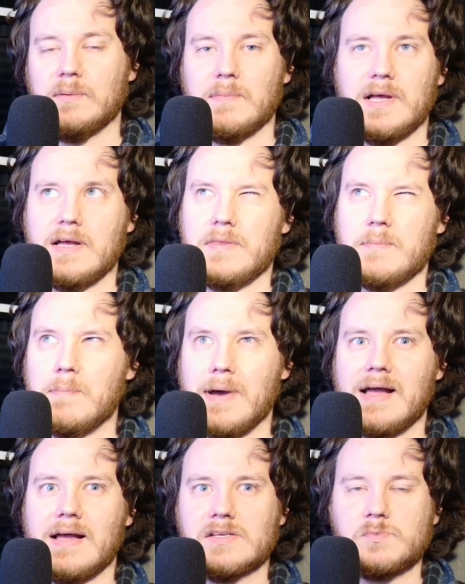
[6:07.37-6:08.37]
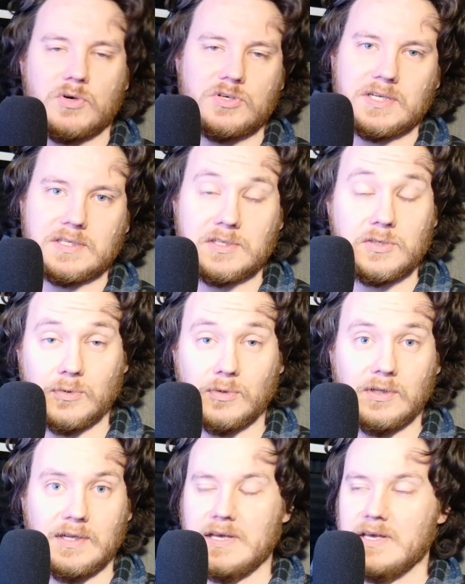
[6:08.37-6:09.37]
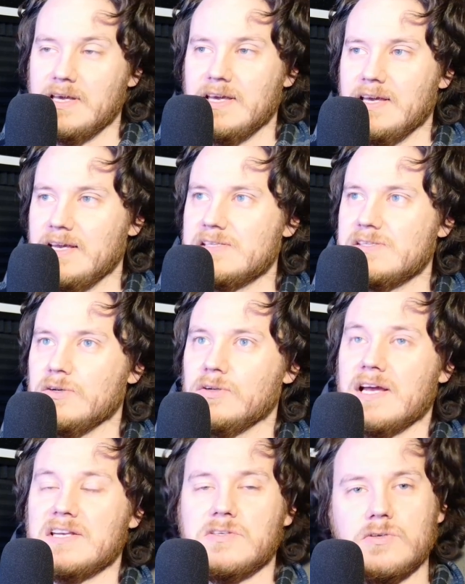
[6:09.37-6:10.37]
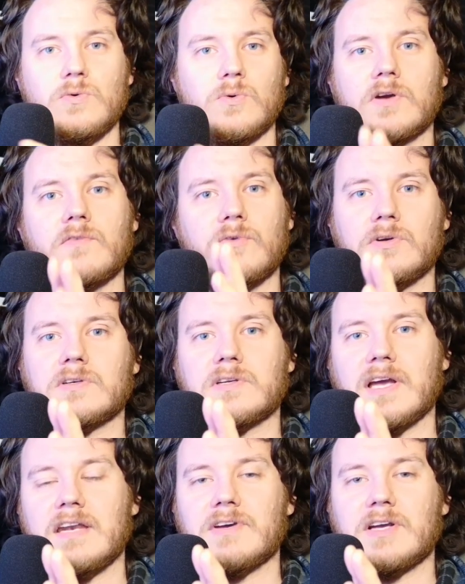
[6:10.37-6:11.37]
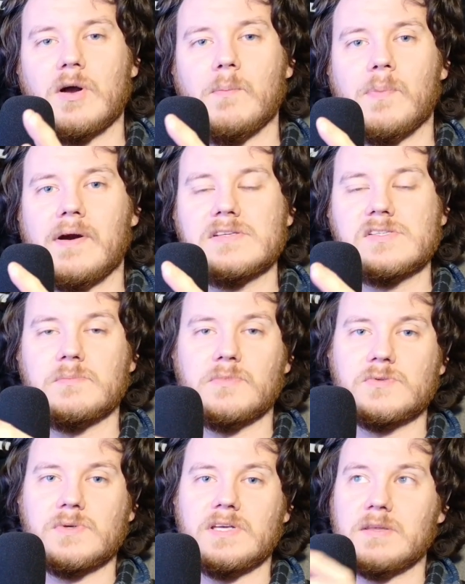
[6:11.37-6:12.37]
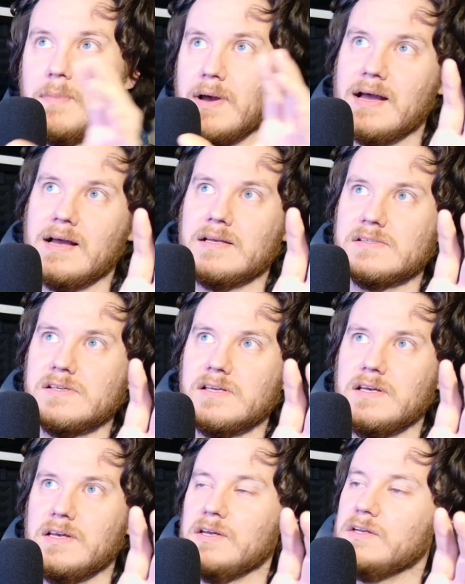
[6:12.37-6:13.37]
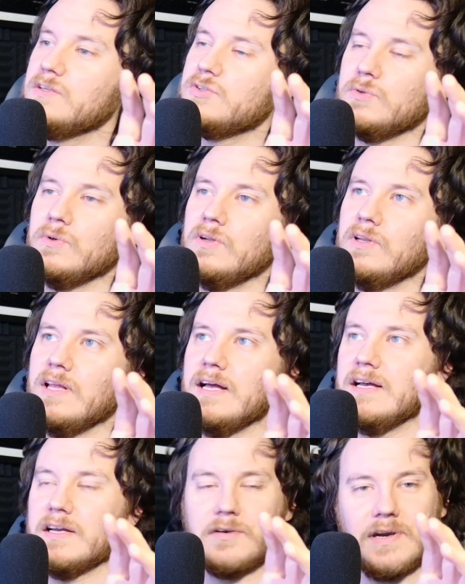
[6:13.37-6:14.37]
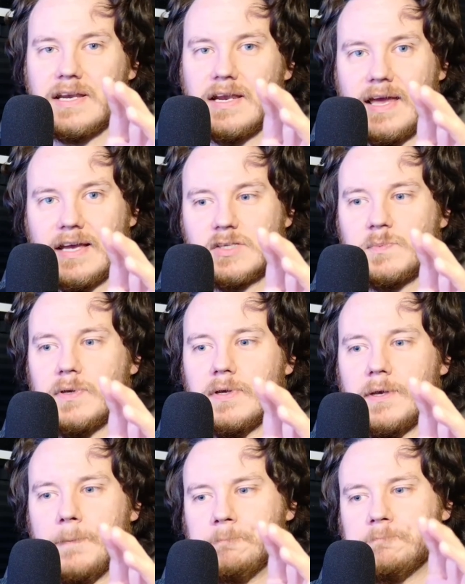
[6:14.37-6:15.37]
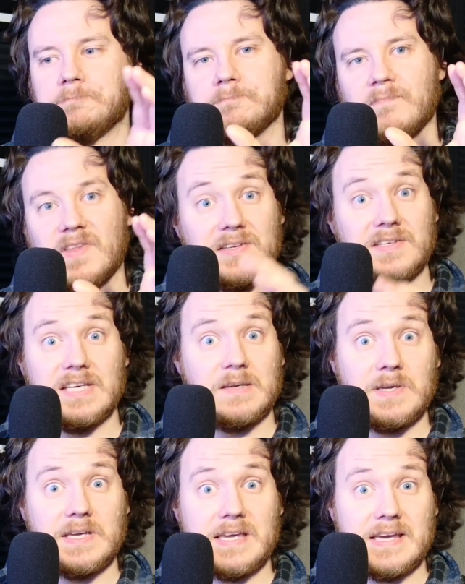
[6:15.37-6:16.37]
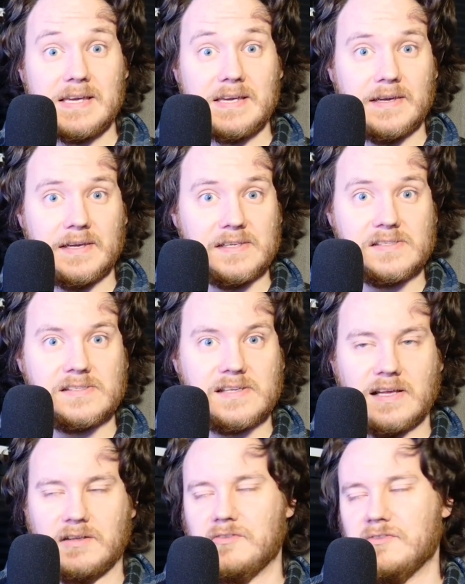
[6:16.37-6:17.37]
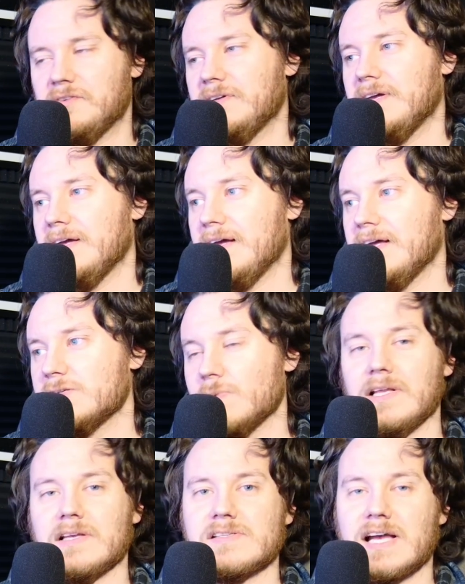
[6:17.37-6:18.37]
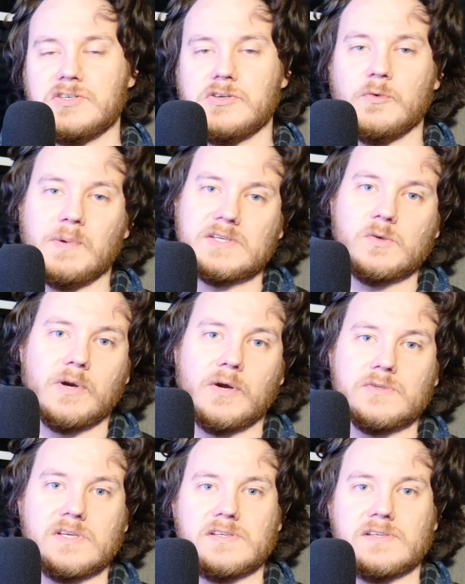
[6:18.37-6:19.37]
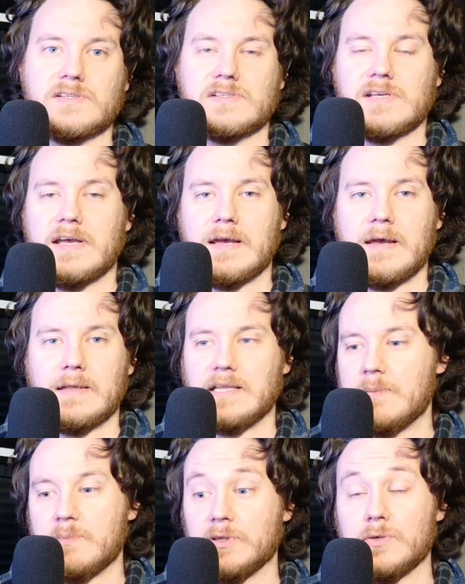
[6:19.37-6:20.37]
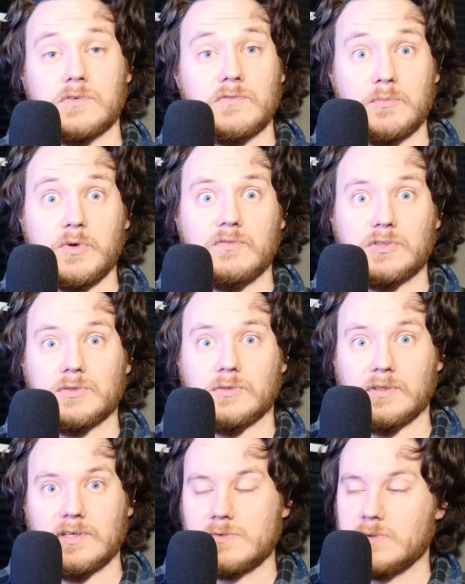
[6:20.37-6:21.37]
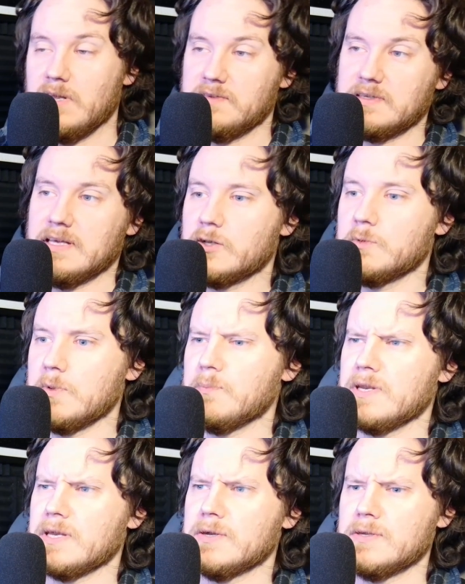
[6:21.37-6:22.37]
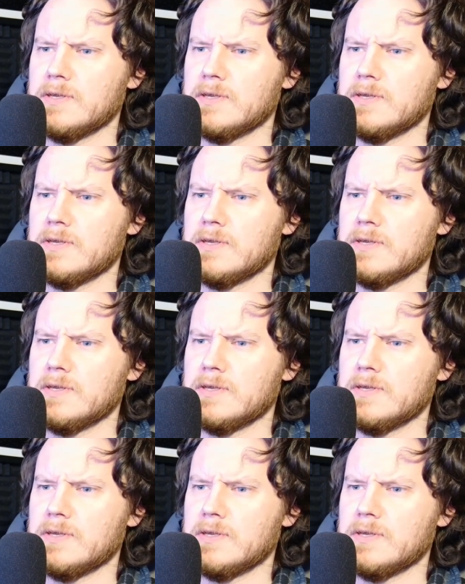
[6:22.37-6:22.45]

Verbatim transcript: uh, the Mars project tool, is done, I do want to run kind of a comparison between the Mars tool, uh, GraXpert, DBE itself, uh, as well as AstroPixel Processor's uh, light pollution removal tool as well. I think that could be pretty good